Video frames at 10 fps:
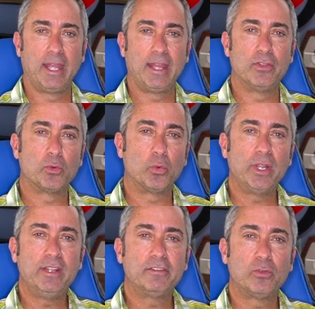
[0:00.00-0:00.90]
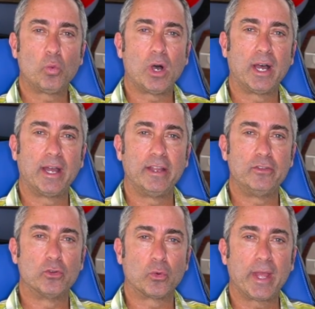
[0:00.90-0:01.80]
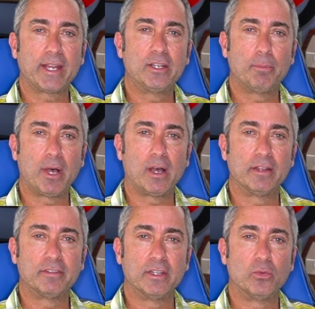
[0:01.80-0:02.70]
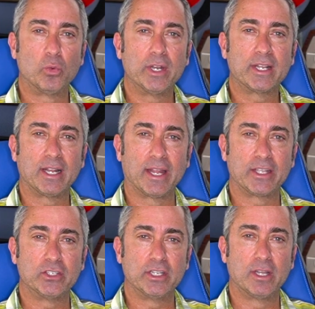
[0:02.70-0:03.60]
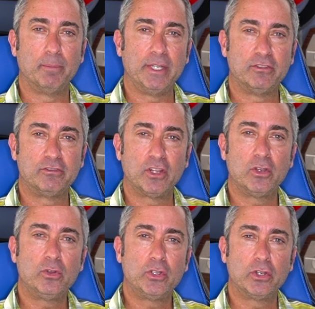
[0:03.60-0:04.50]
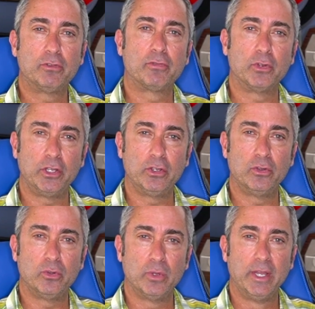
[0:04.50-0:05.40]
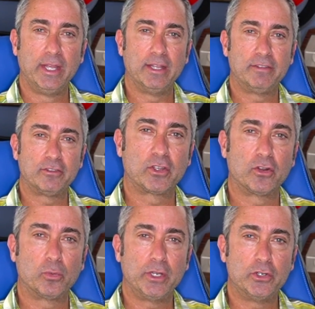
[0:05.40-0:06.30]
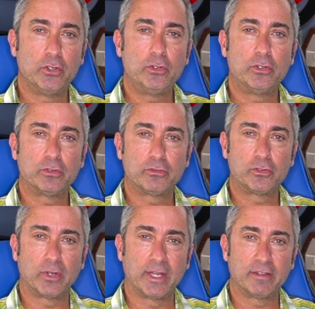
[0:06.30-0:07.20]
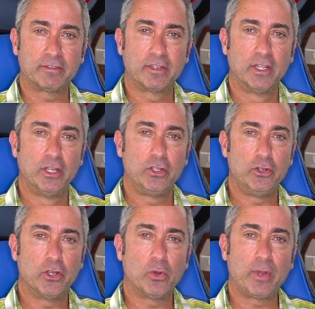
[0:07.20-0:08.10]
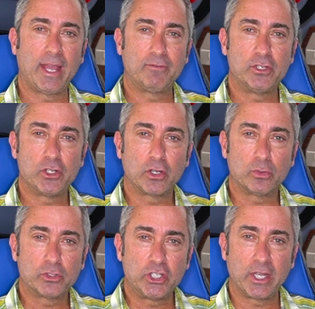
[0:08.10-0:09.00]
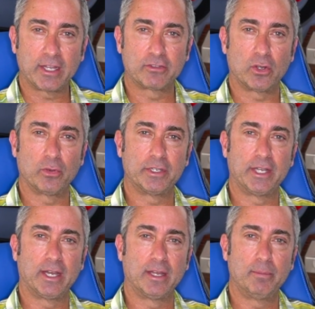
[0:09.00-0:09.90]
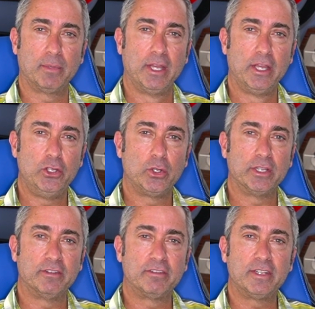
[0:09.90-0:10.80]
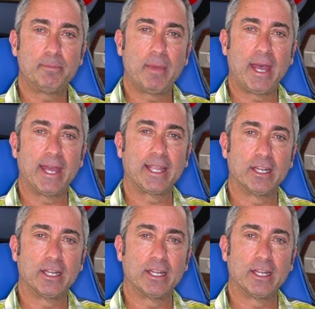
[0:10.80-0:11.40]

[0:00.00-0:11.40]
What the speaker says: And the reason why direct deposit rent collection can be so good for you is it's going to reduce your stress. You don't have to juggle checks all the time. You can sit back